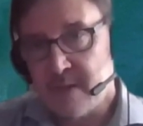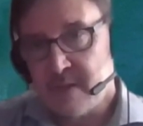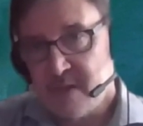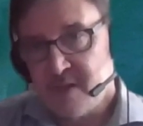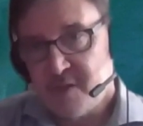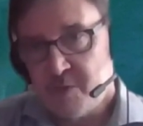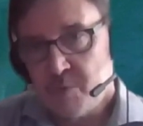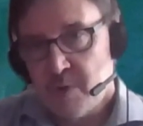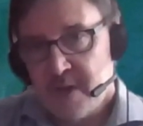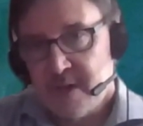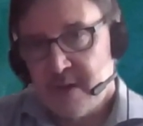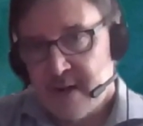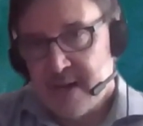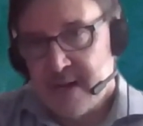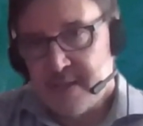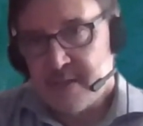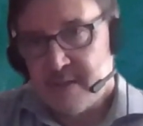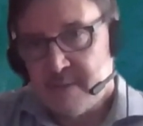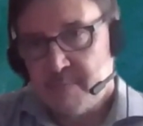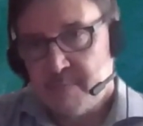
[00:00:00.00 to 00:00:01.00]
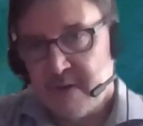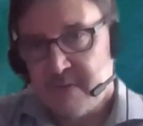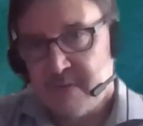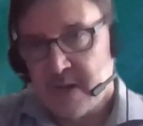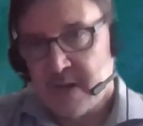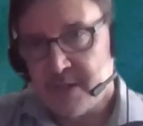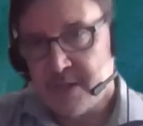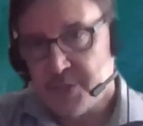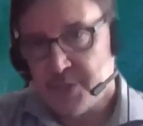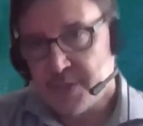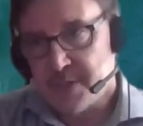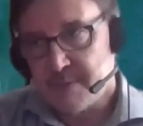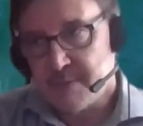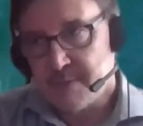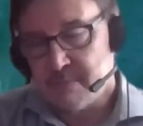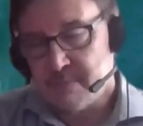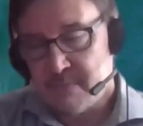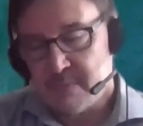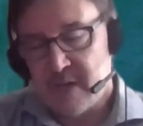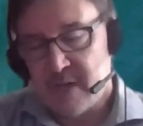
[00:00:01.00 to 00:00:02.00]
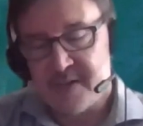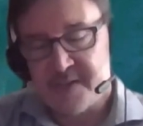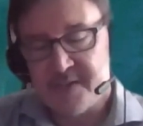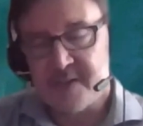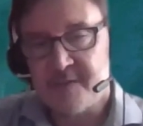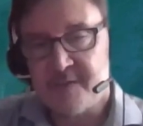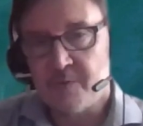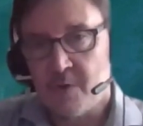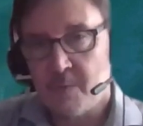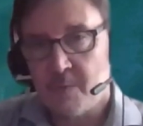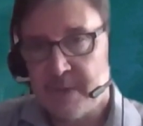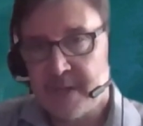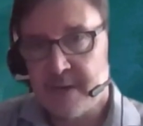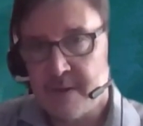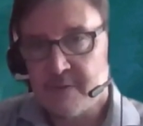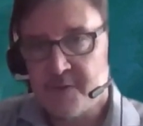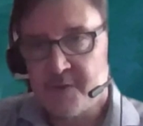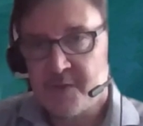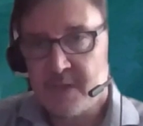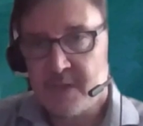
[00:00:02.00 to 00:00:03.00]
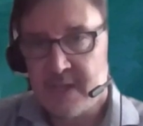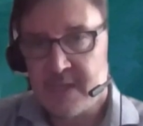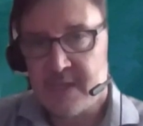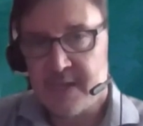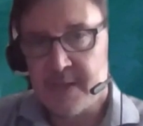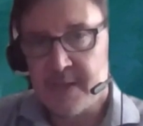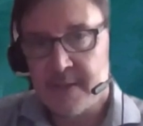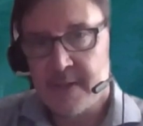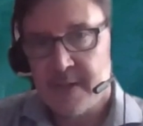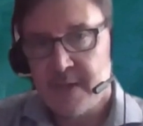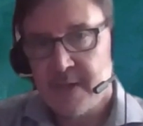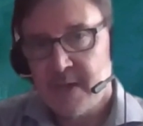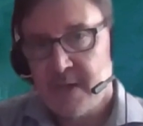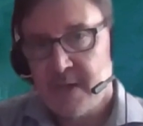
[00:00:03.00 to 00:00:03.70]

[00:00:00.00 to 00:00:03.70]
This would grant preferential access to Copernicus data